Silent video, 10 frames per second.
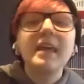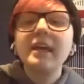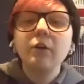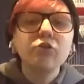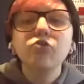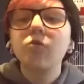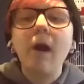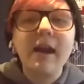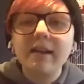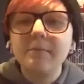don't
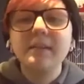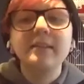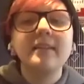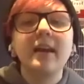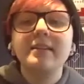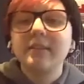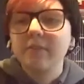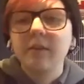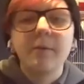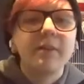try to be
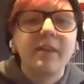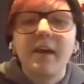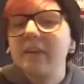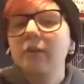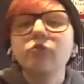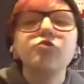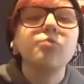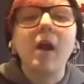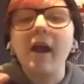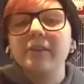scientific about that. They don't
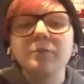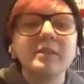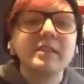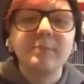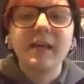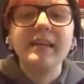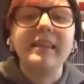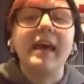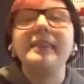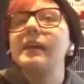try to explain
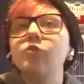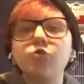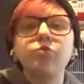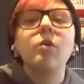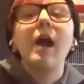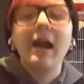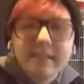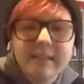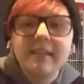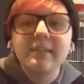that. They
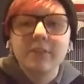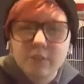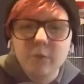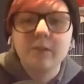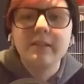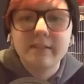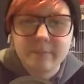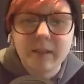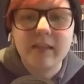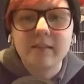tried to give us a
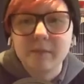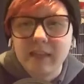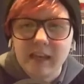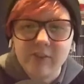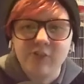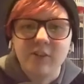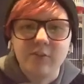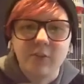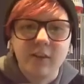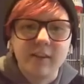reasonable explanation
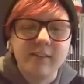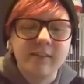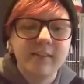for this.